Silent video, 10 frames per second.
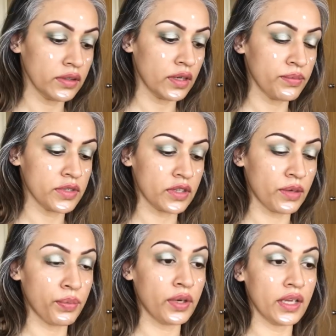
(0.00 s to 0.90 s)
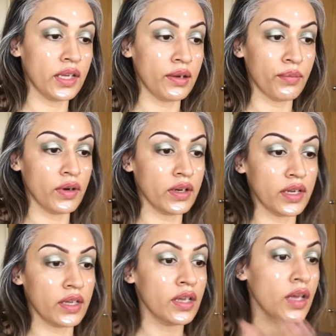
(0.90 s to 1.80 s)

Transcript: I'm just going to put it in my